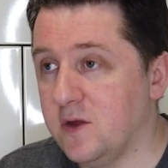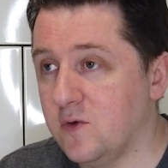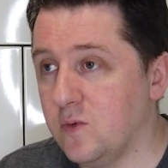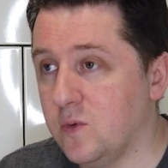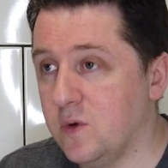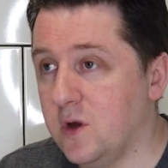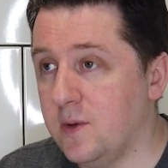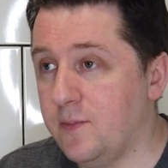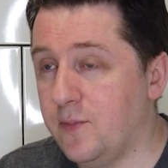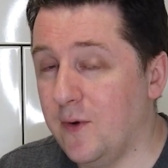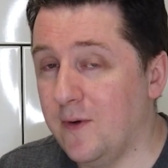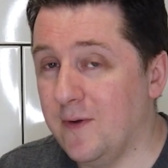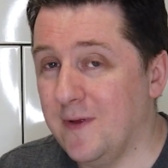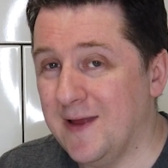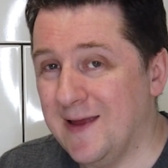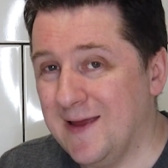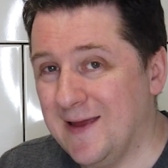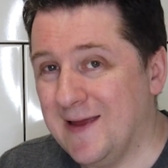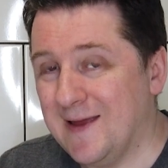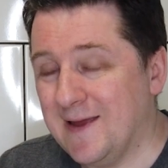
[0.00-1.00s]
a word, but
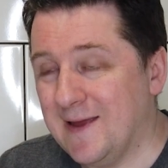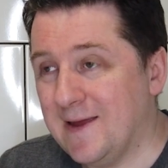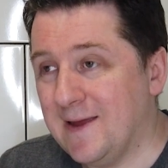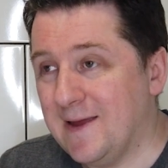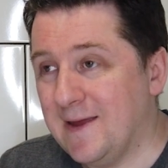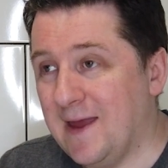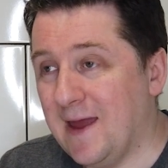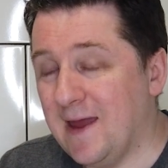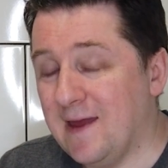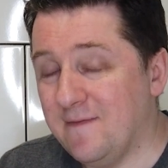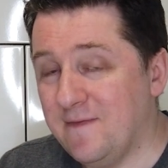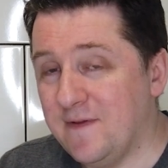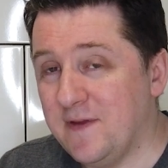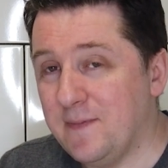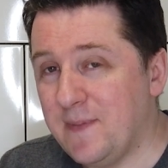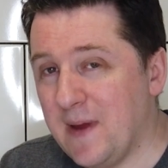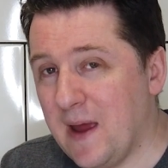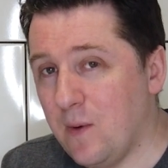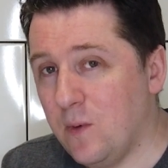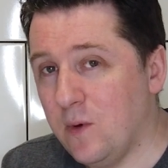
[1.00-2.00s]
yeah, if there's a
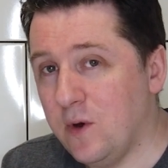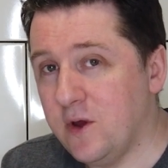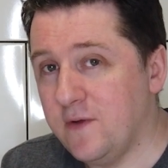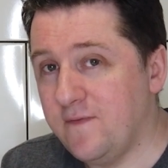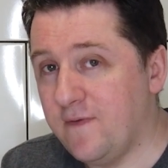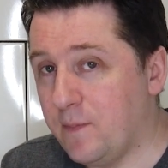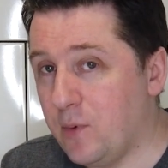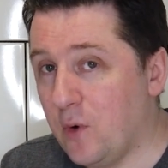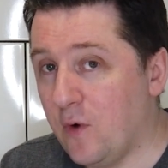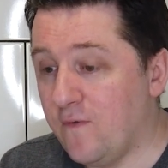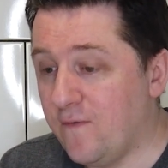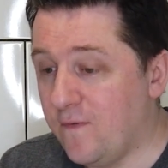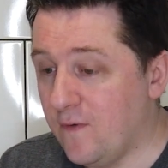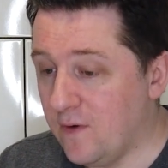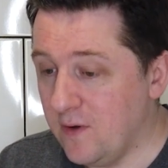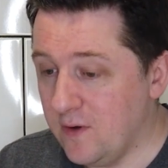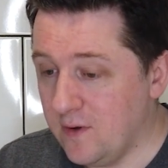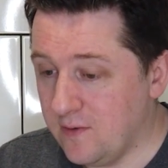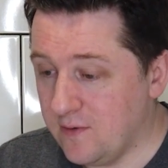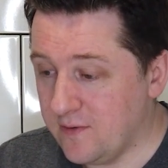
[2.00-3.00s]
better word for
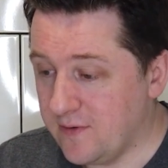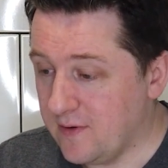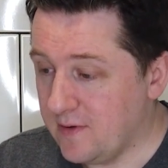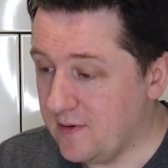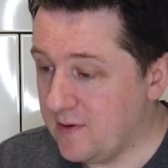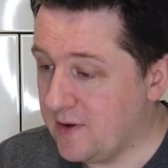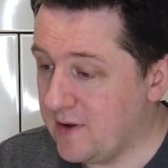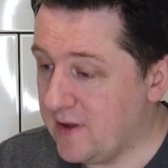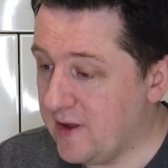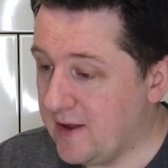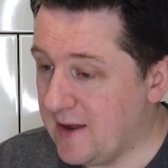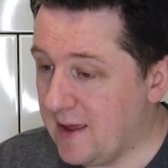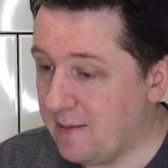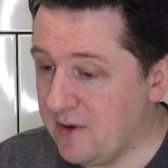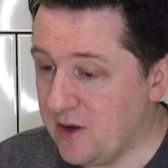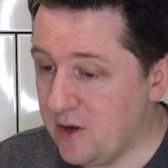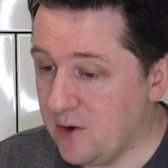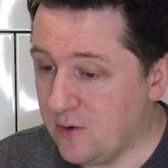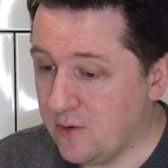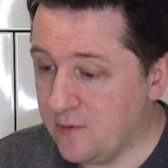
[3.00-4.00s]
portfolios, then let me
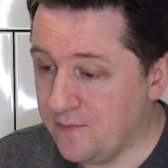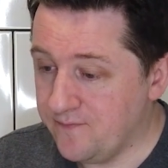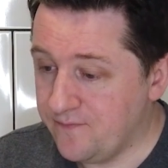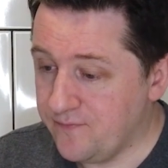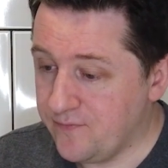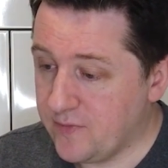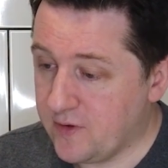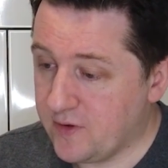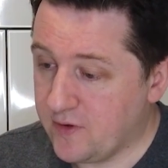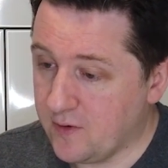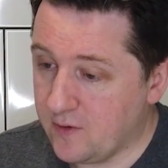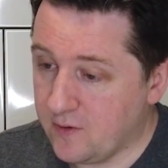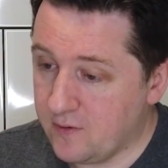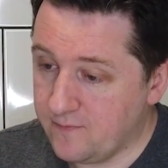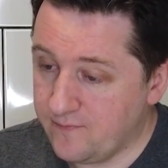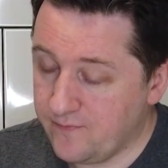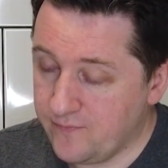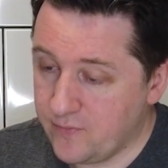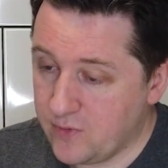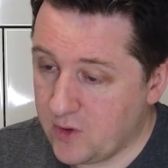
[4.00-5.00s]
know.
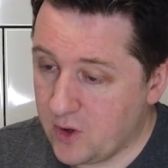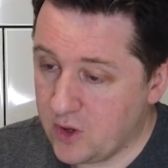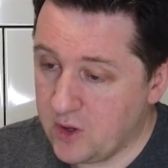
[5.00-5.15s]
So on